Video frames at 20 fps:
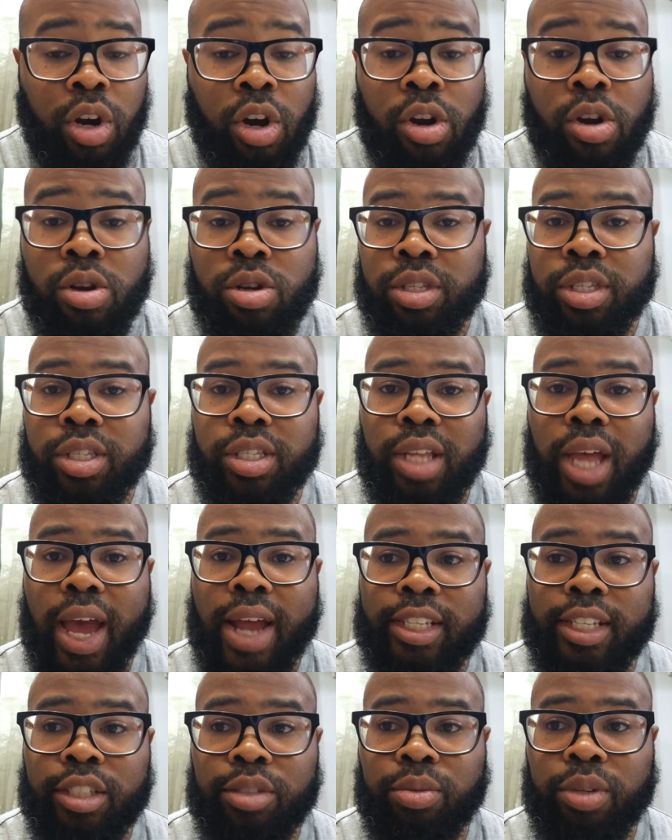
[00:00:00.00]
earn
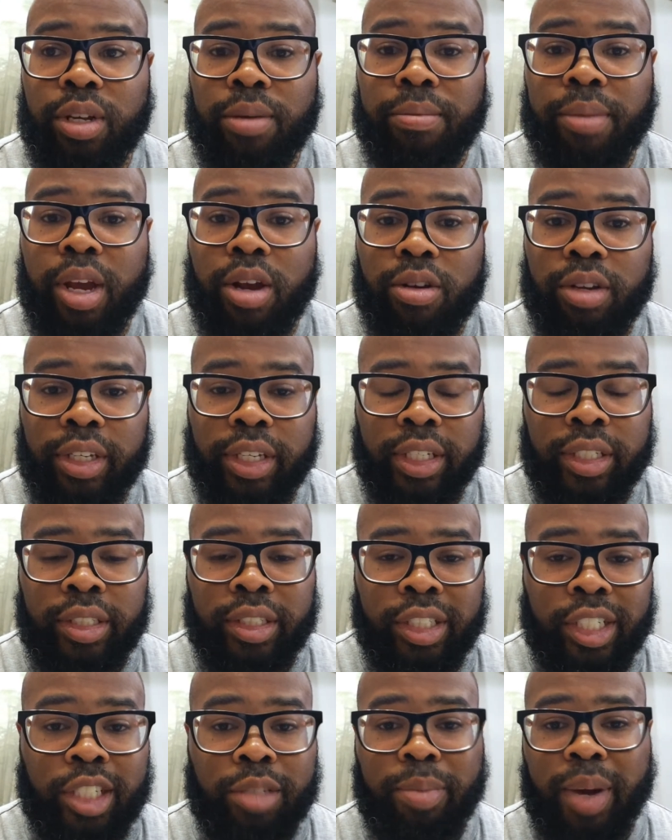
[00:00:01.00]
status with American
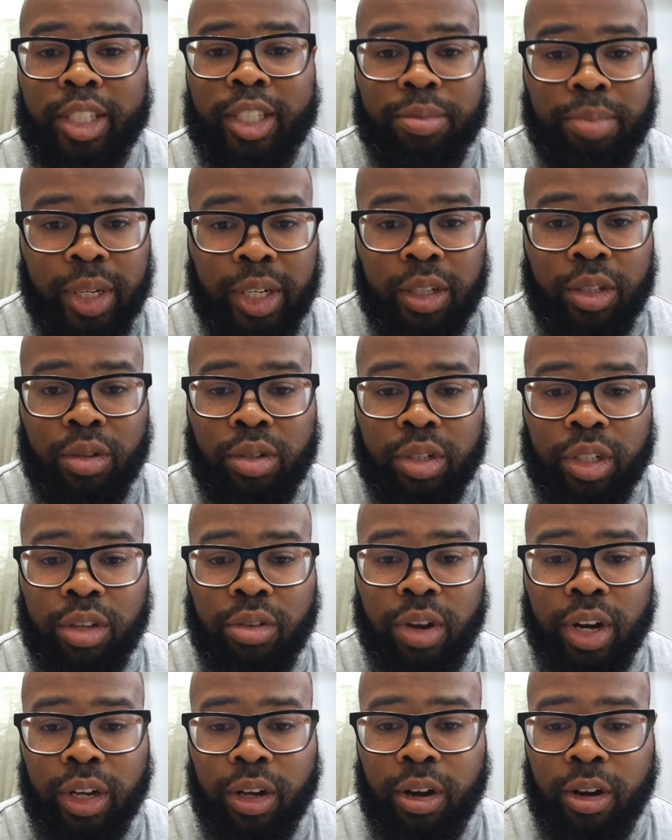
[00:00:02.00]
just by spending on the
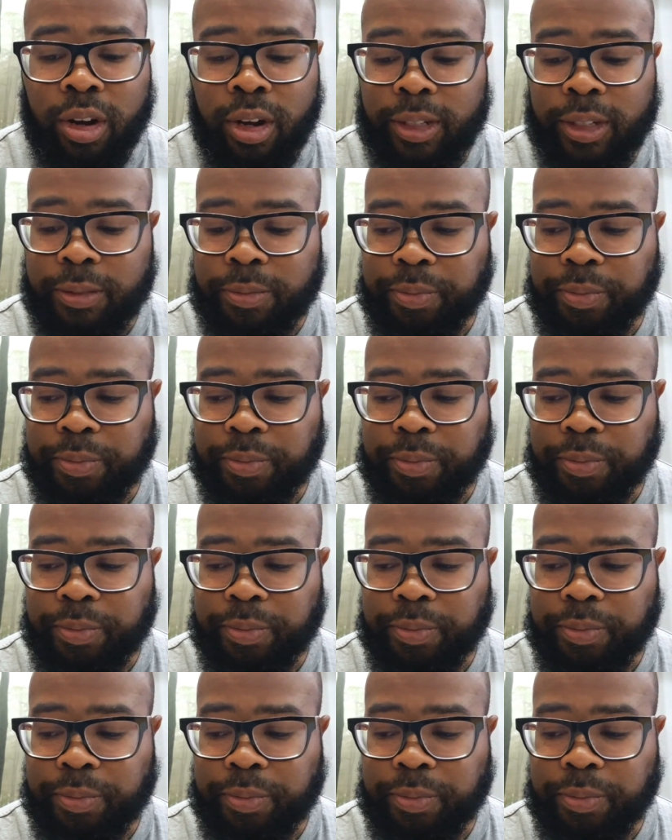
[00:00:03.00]
credit card.